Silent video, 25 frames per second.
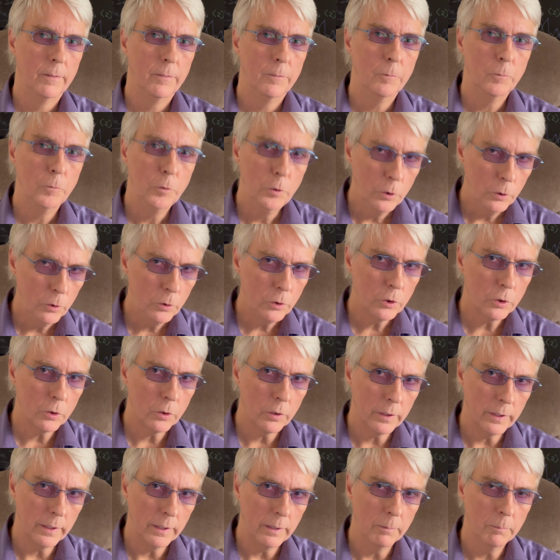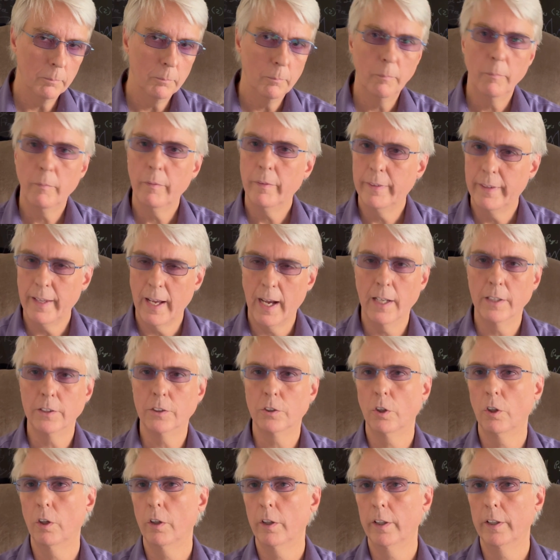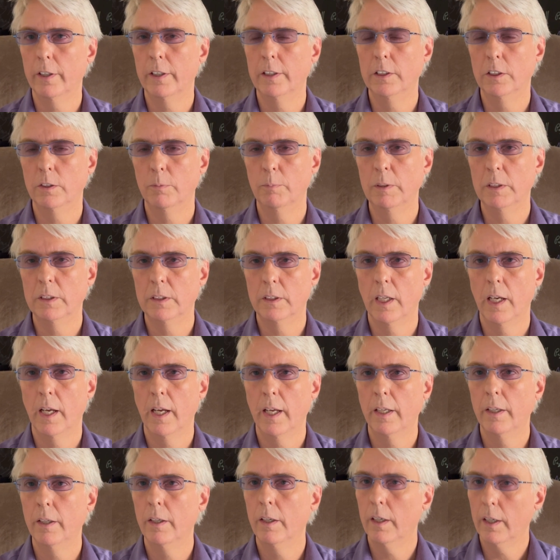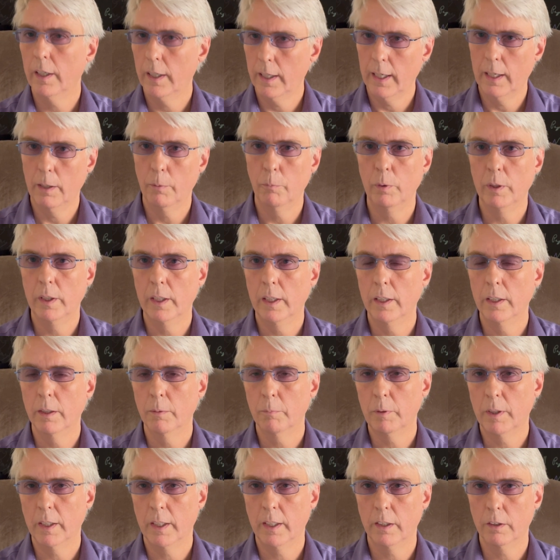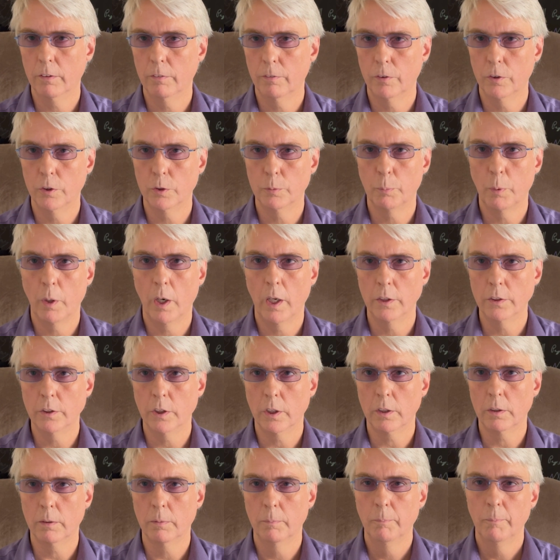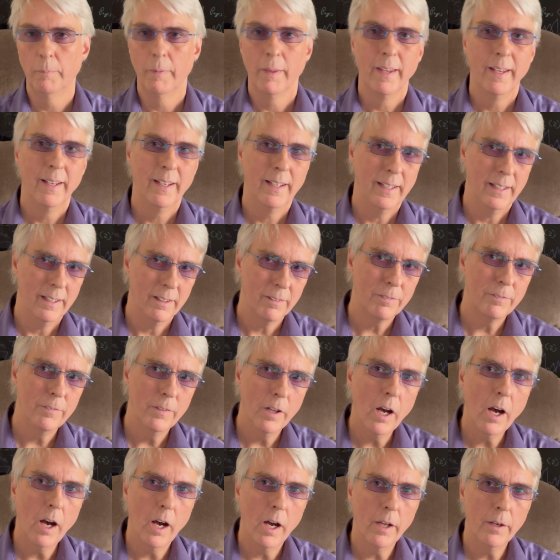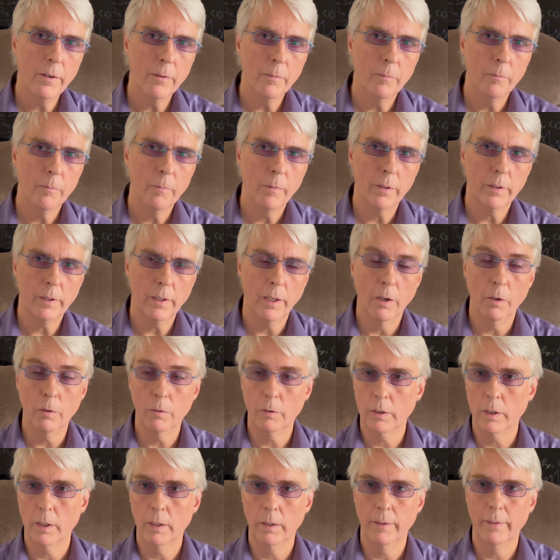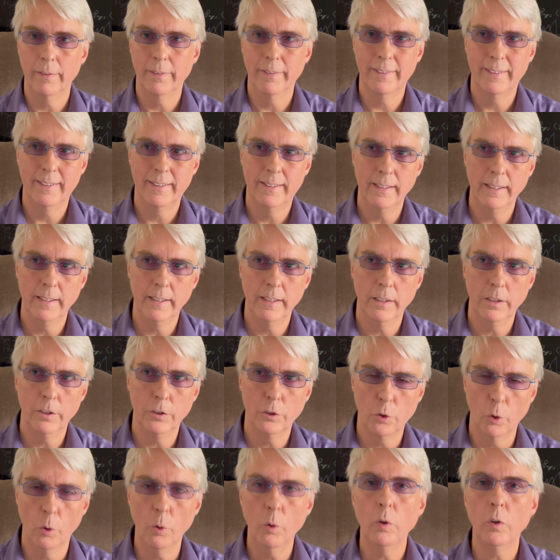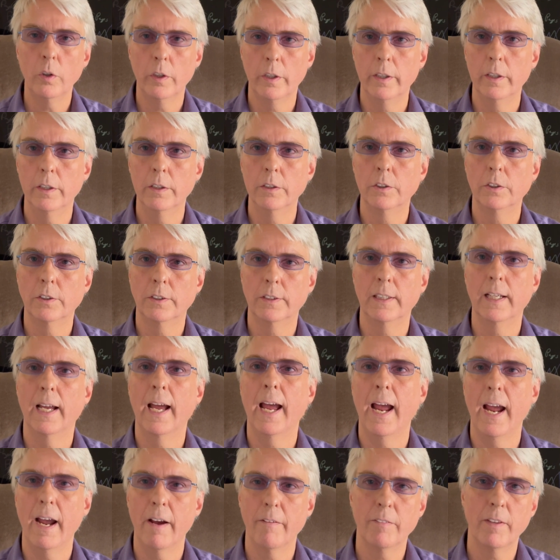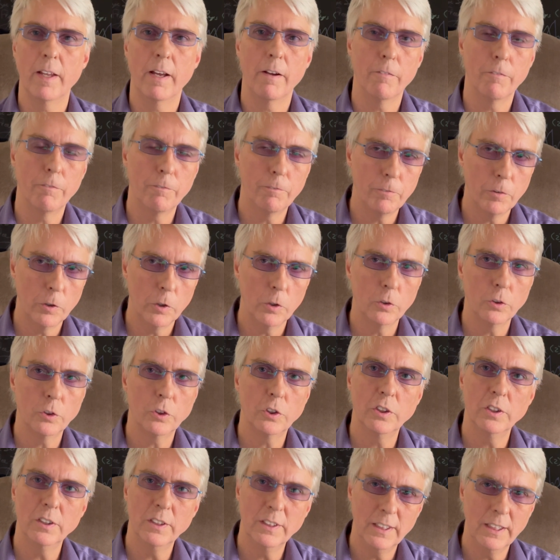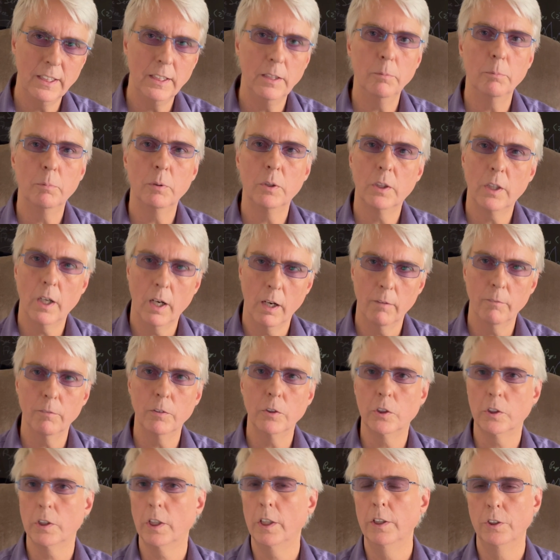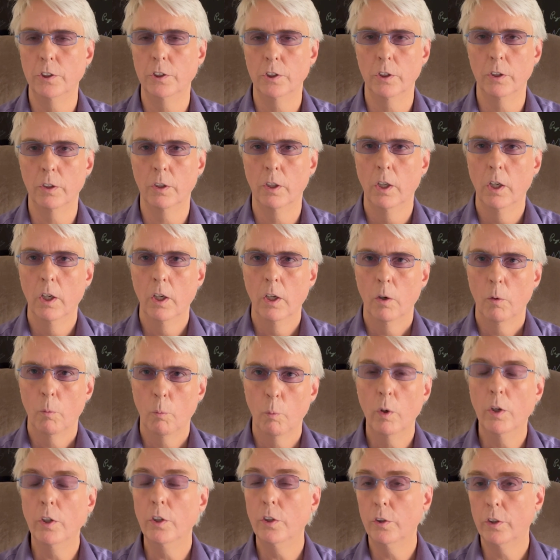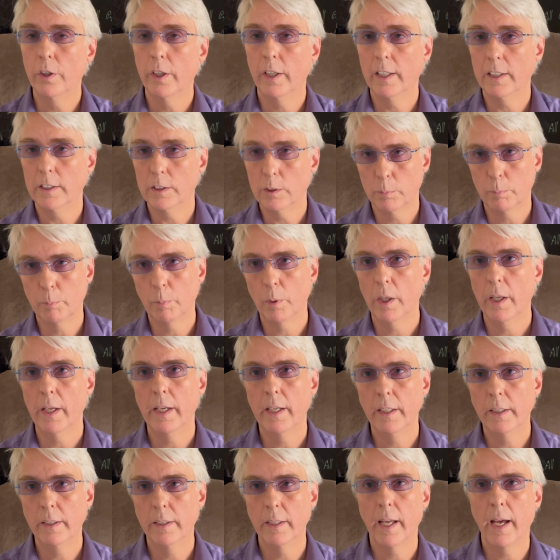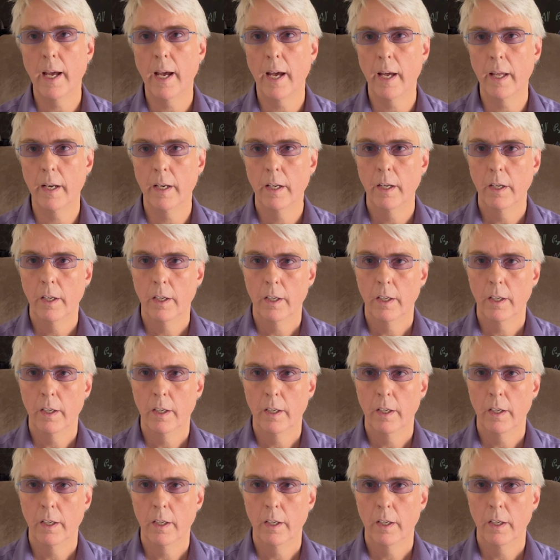Usually that's all that needs to be said, and we end up getting the first project. If not, the goal is to have that first deep conversation where you can explain that